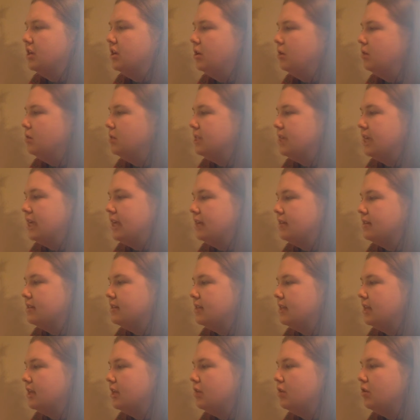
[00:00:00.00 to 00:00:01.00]
no
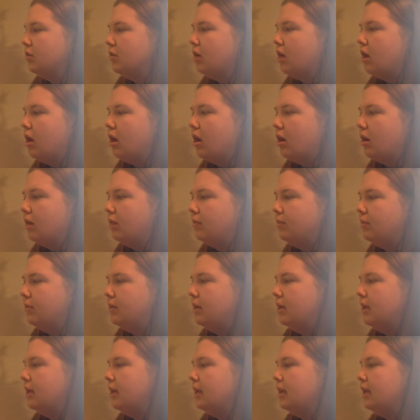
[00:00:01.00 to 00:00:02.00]
dancing. Your arm,
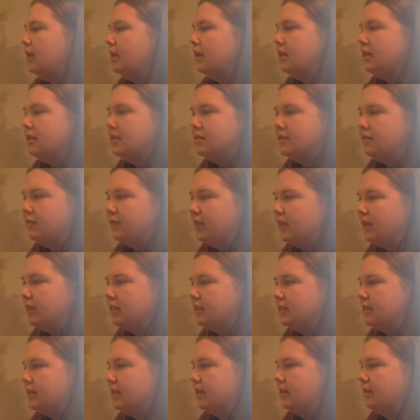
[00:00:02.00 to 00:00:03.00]
it needs
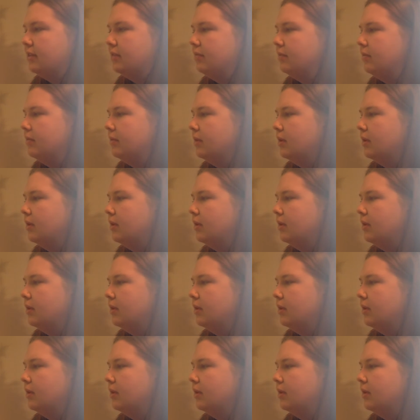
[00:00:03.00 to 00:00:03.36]
fixin'.